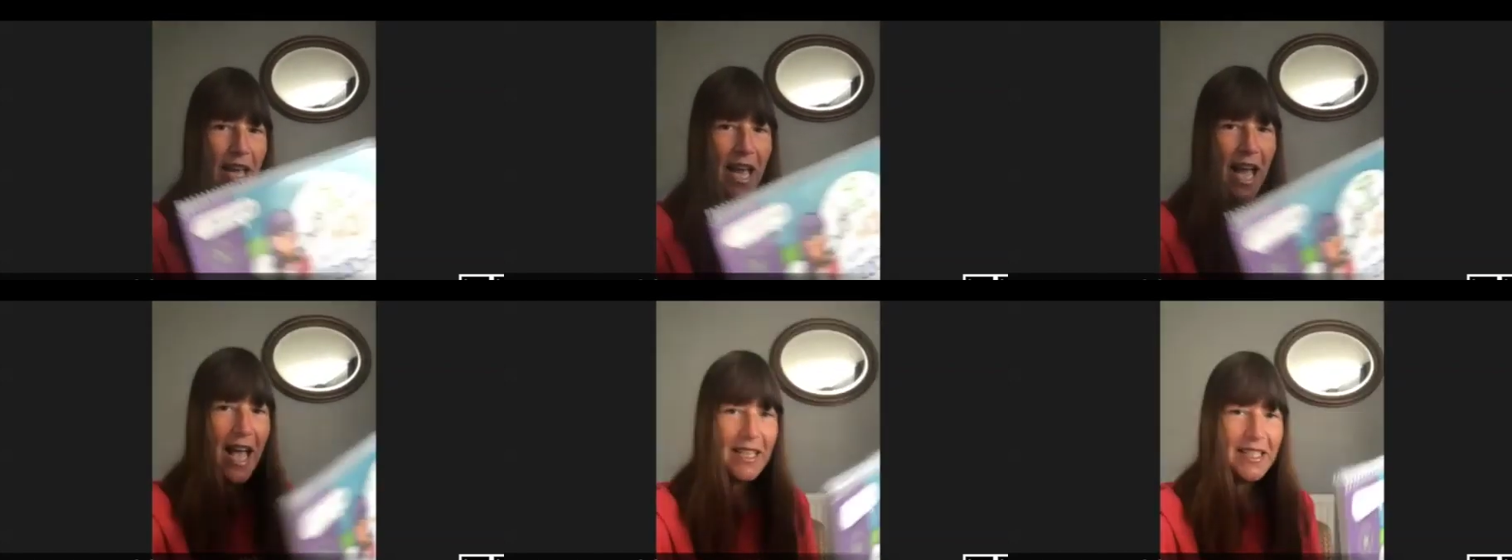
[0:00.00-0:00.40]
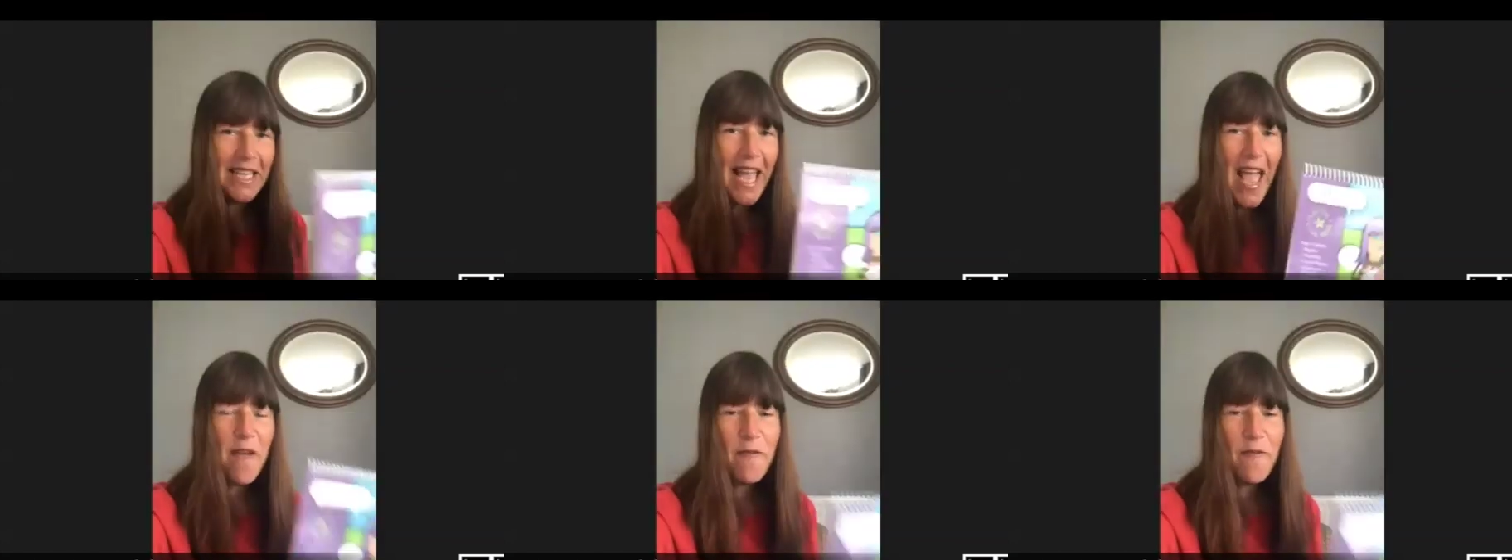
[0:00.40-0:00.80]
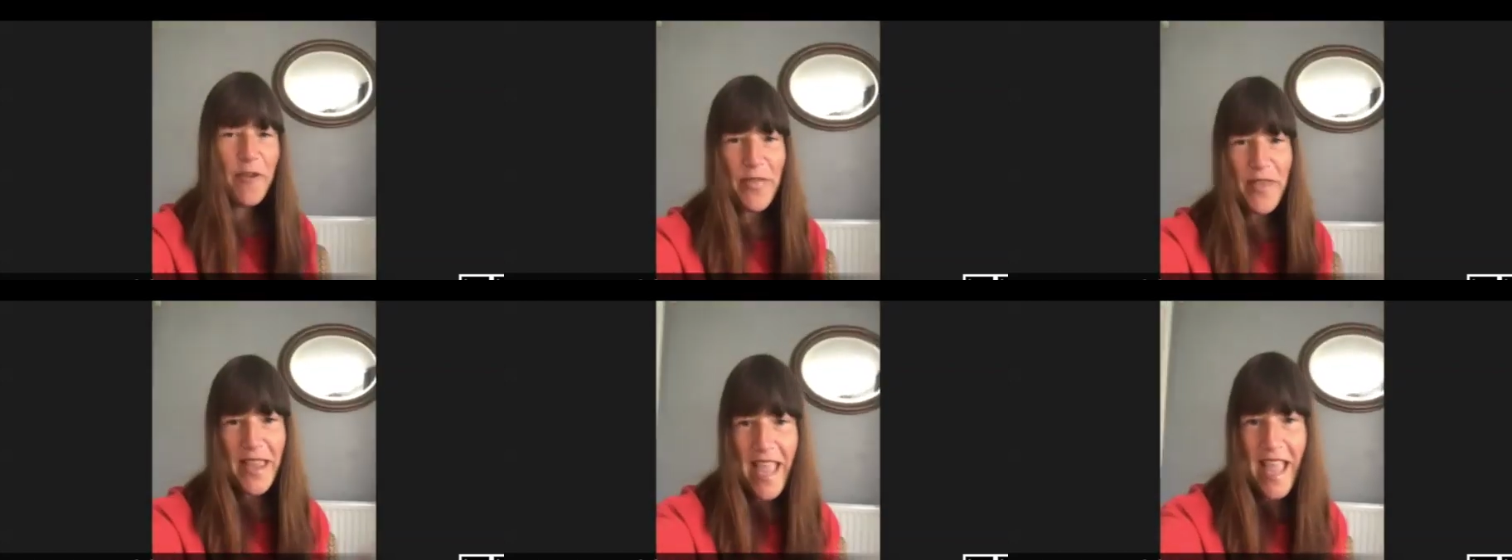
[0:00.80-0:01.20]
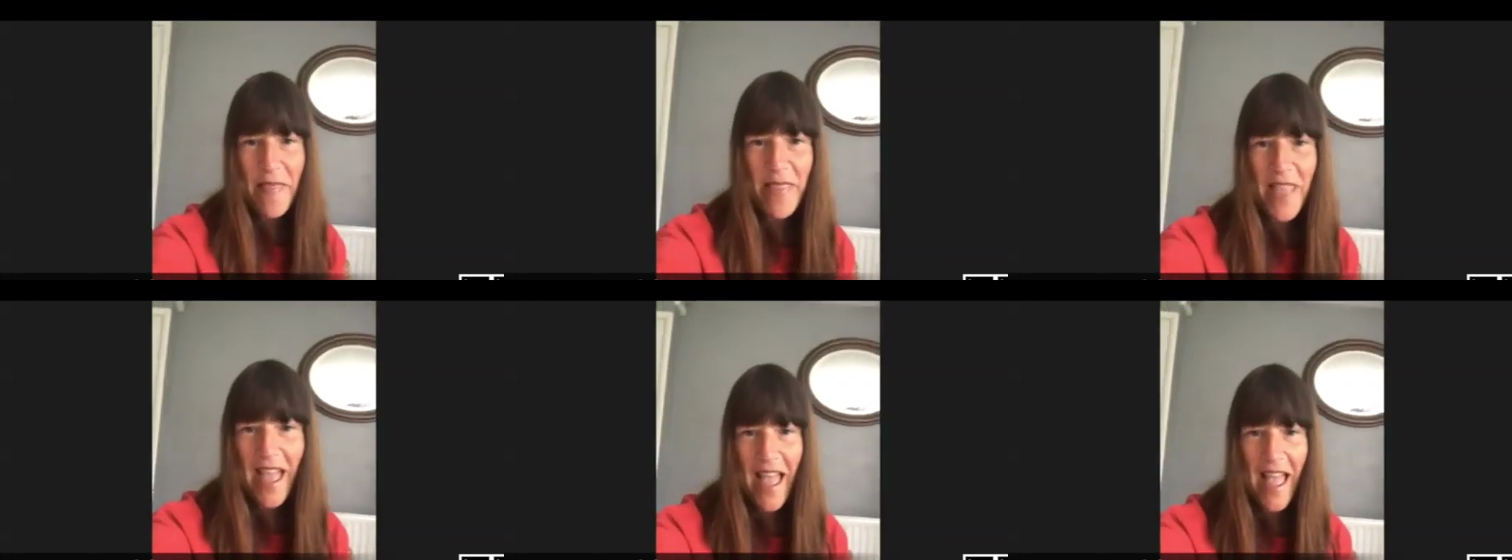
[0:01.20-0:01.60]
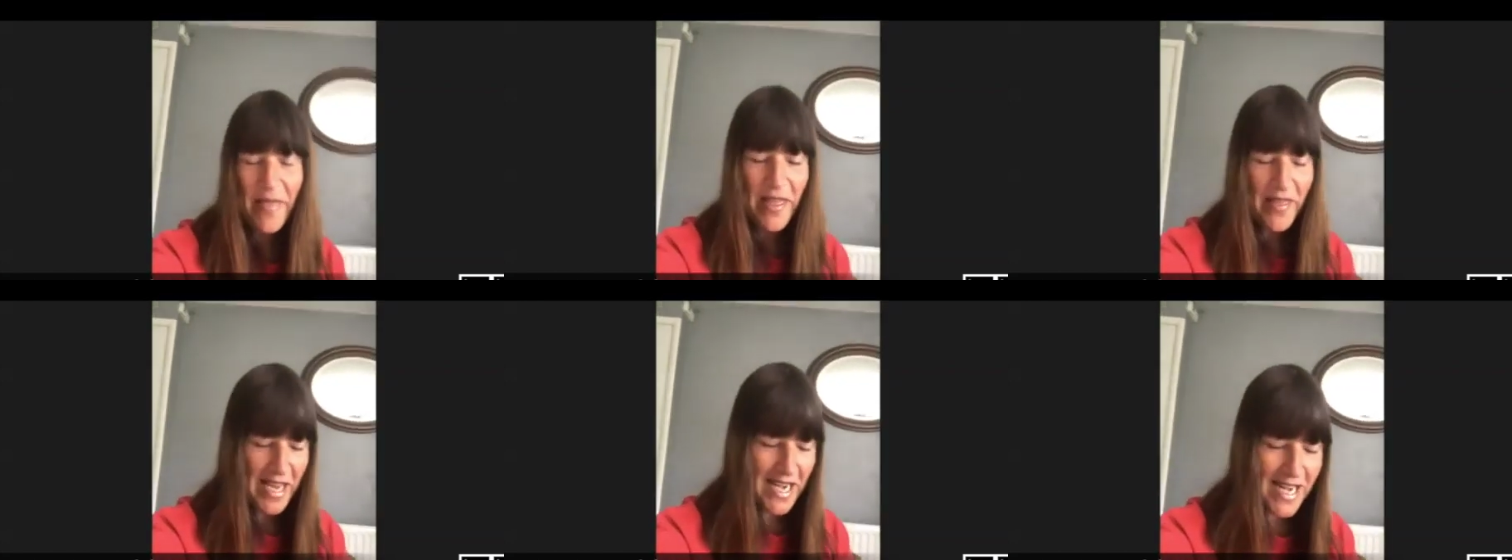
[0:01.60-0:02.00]
has everything in there
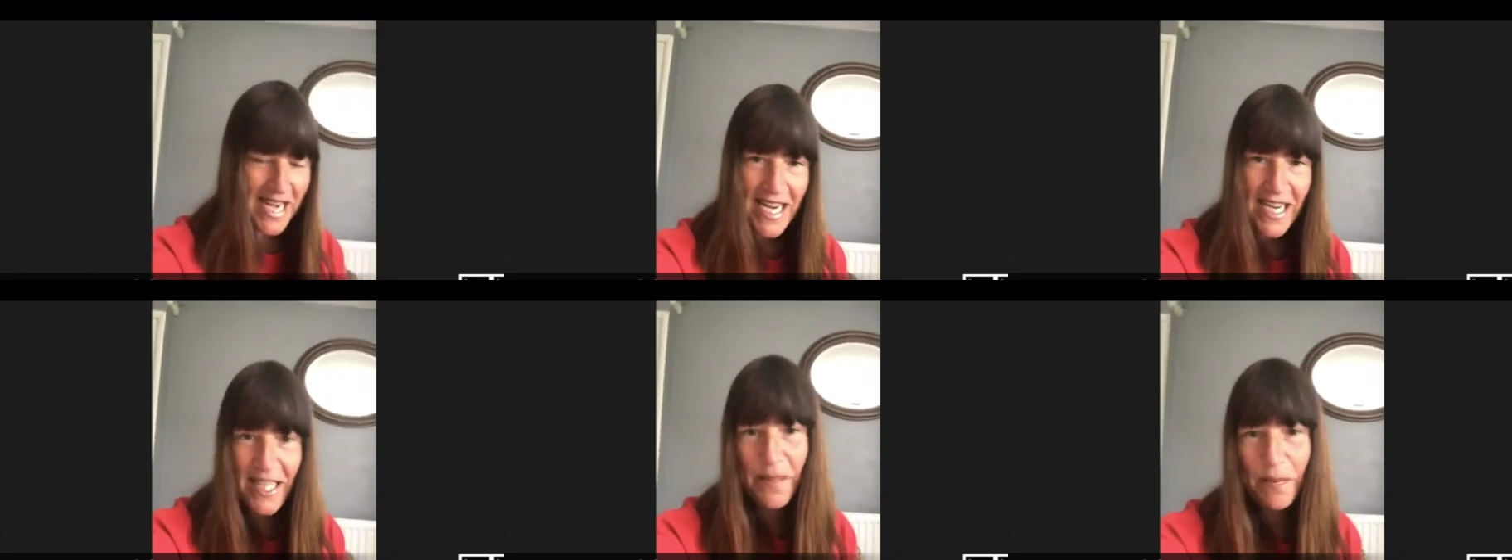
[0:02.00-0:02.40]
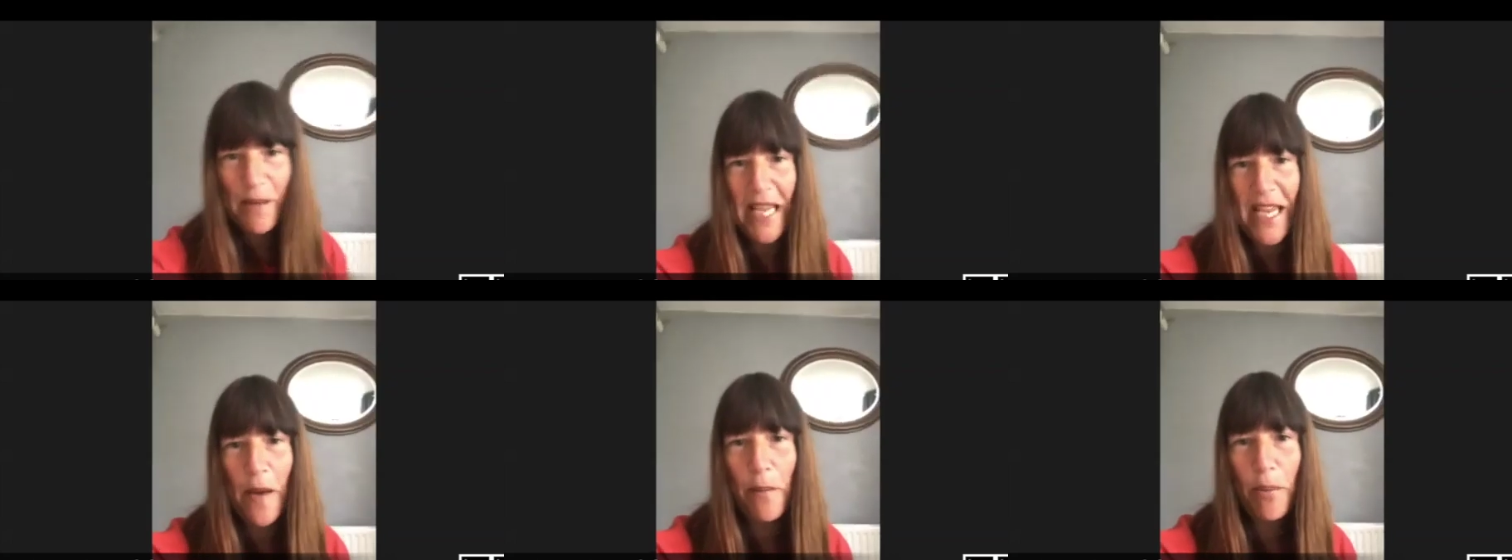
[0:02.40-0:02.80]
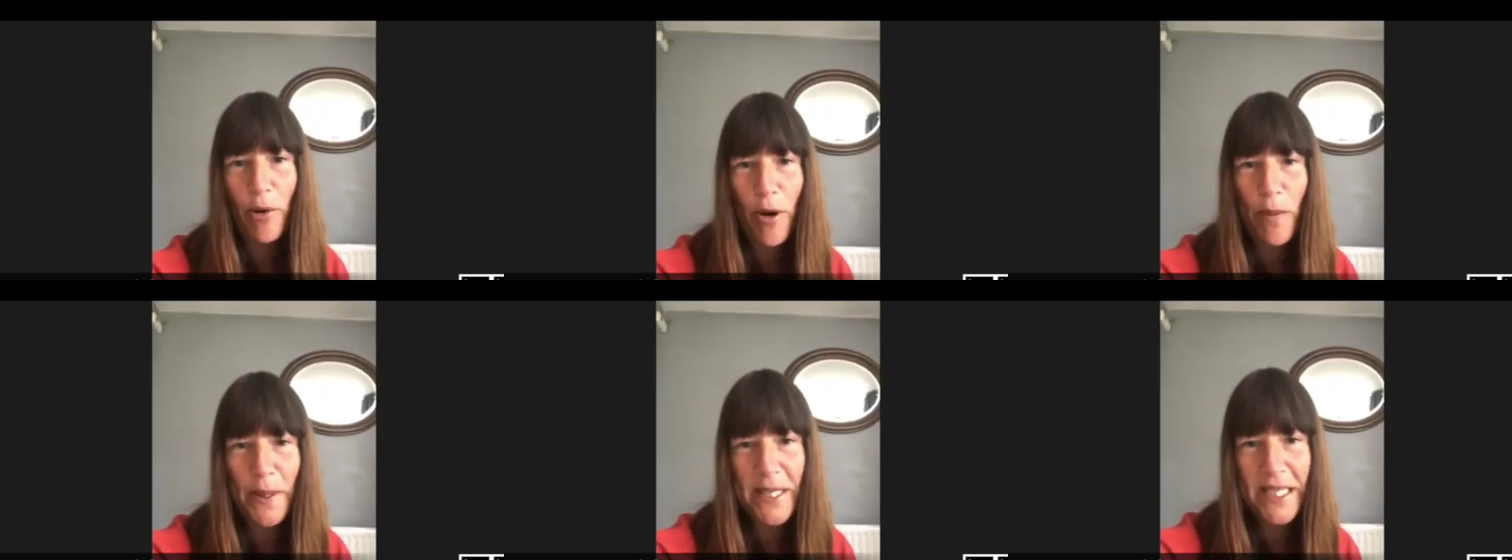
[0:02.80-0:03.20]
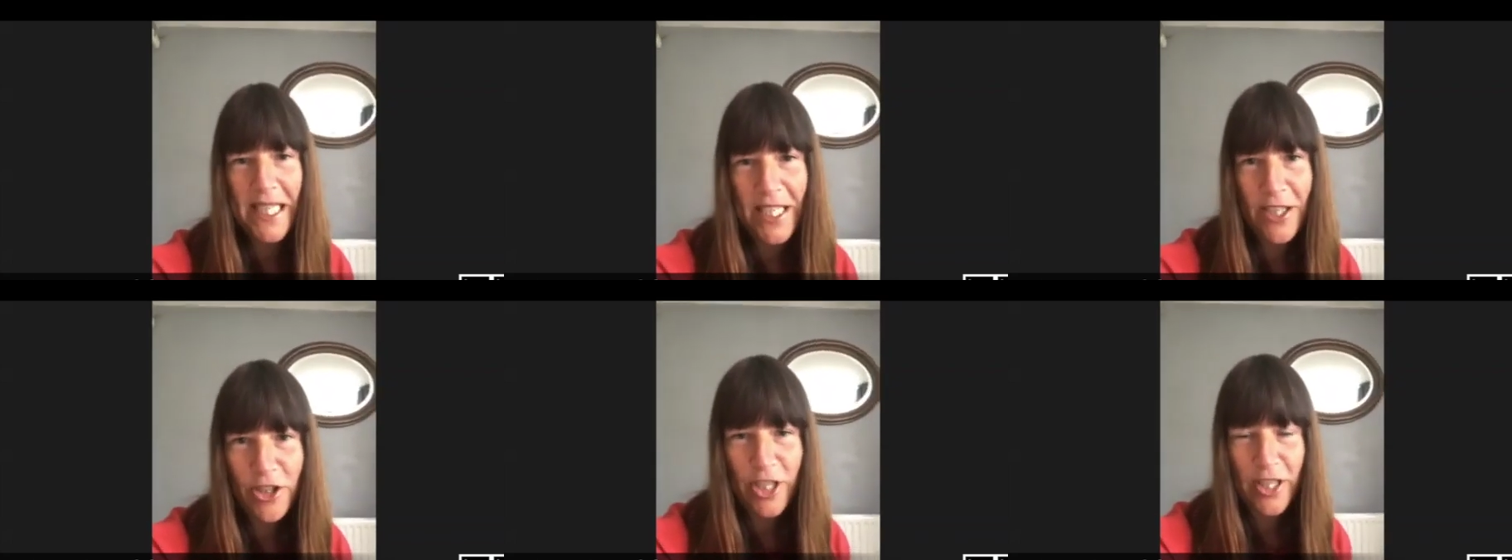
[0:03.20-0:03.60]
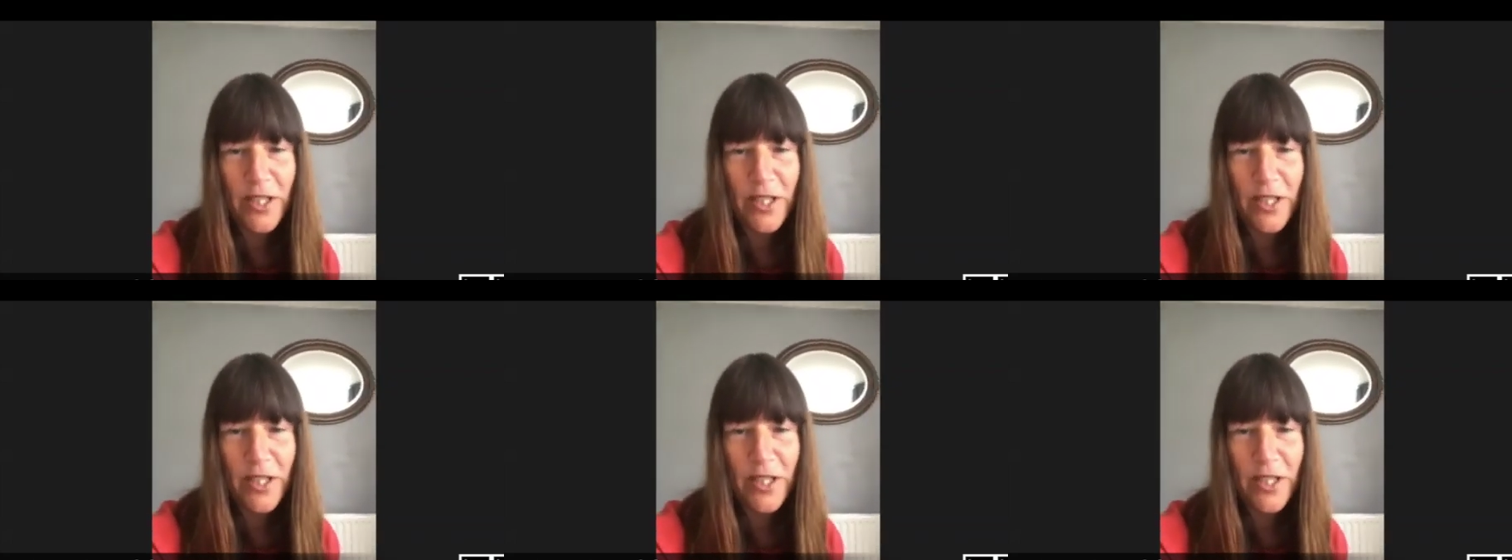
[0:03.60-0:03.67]
that they need to be a proper teacher.